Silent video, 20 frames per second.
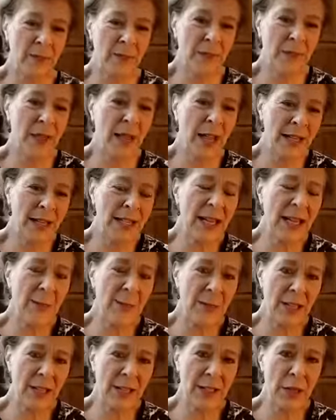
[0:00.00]
A lot of
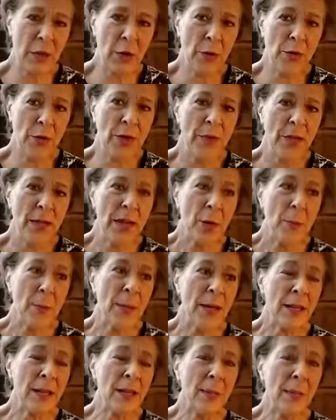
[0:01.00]
times they don't.
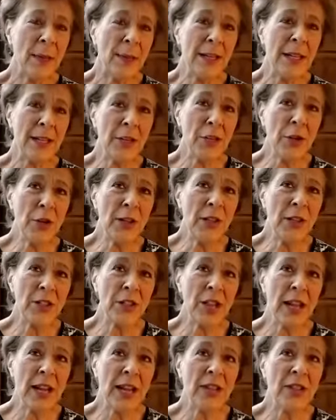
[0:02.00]
But then you can
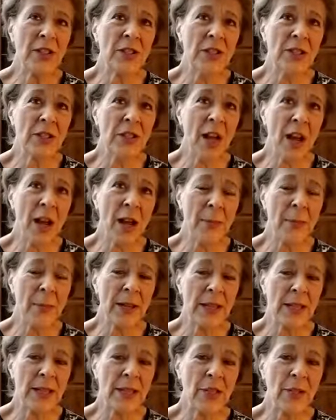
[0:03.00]
change the
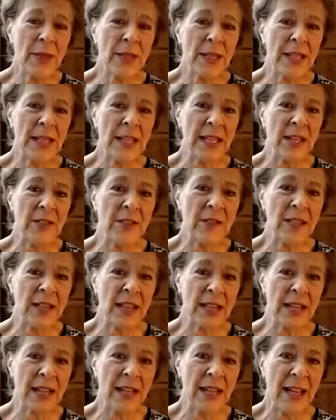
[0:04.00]
topic to, instead of
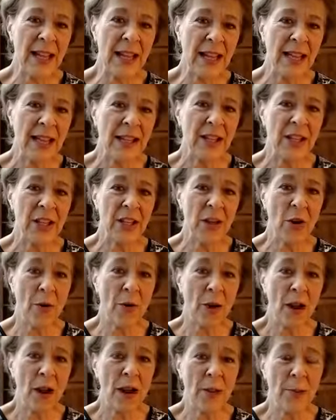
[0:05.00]
saying that,
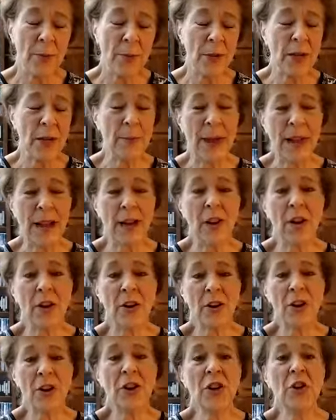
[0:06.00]
put it back on
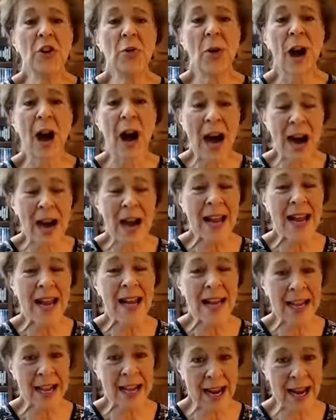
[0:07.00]
you. I
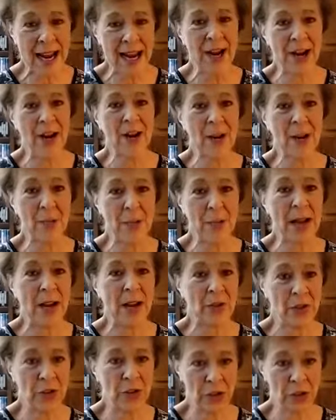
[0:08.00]
care about
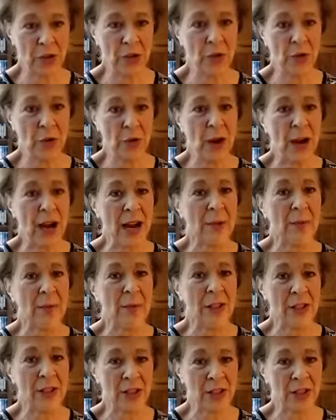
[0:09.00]
you. I'm
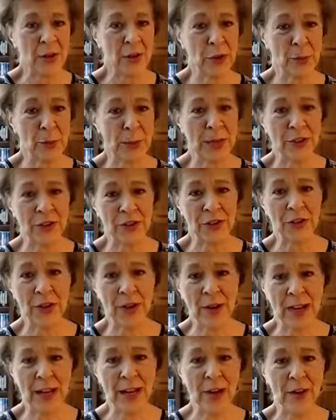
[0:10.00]
concerned about your
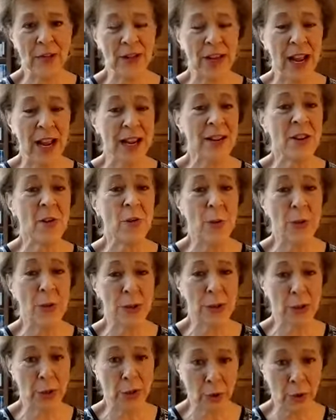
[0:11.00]
health, and I don't want
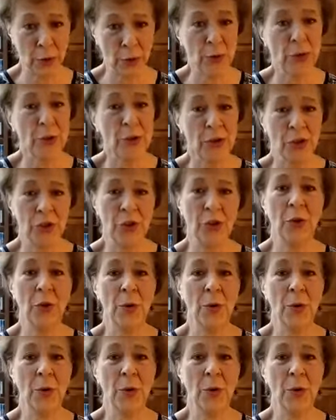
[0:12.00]
to lose you.